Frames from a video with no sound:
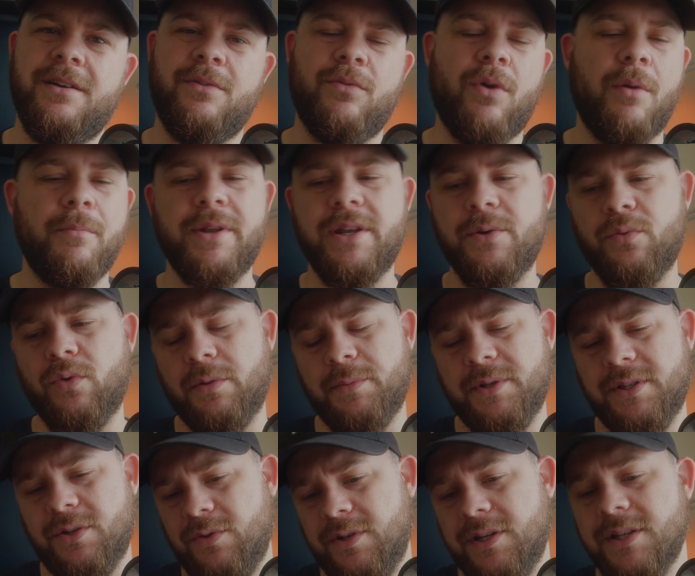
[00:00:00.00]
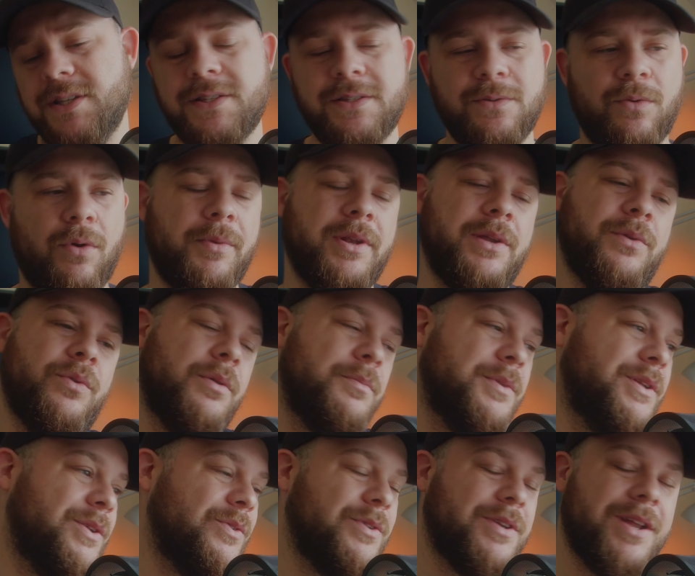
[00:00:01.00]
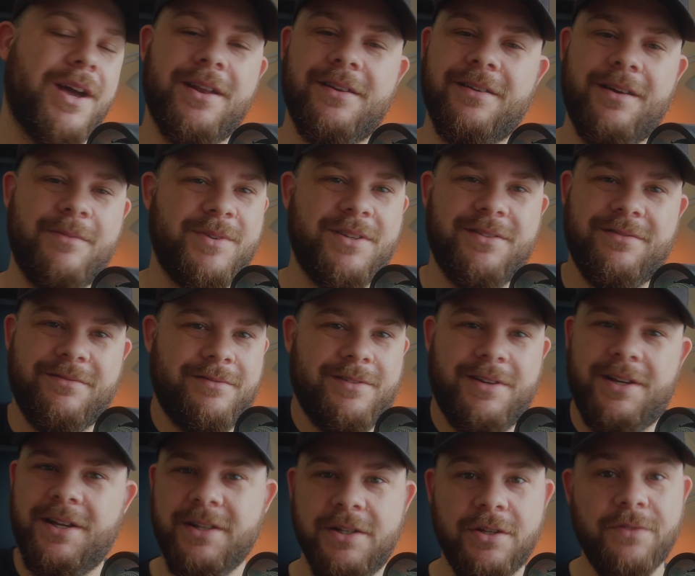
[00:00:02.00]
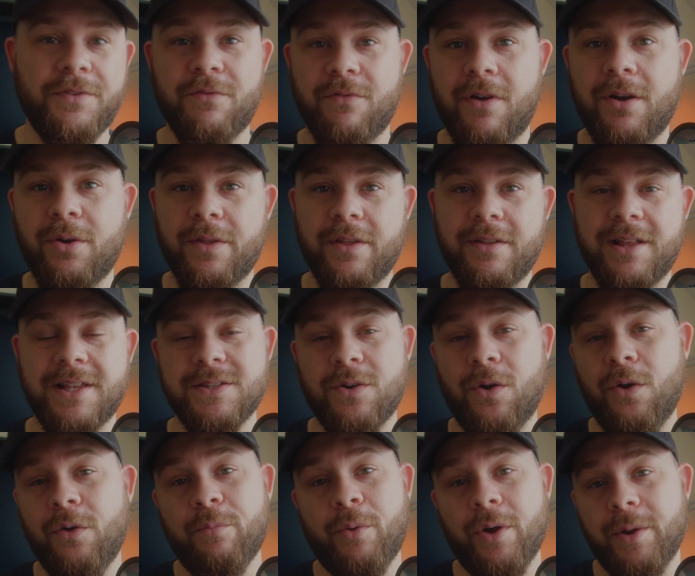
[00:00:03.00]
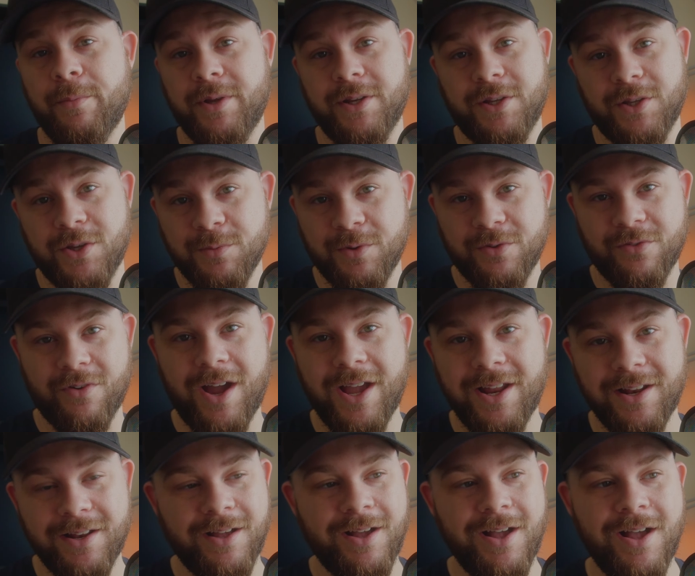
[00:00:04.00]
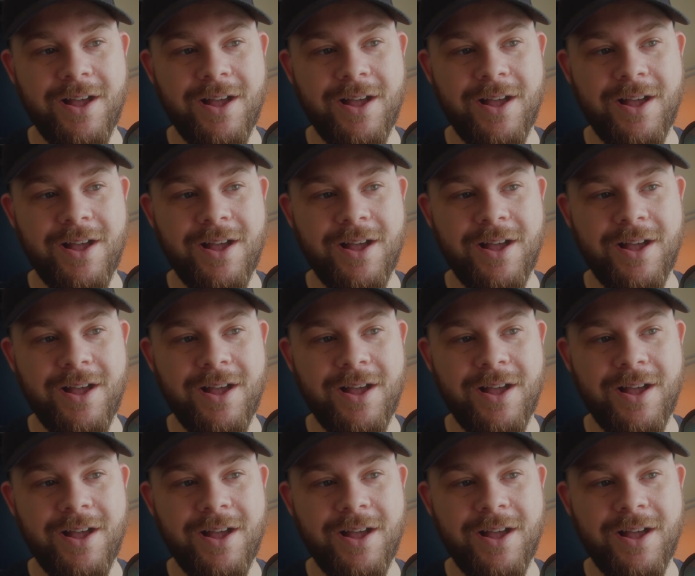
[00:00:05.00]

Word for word: one minute want to be doing this one minute want to be doing that i mean nothing wrong with it that's the whole point of being human right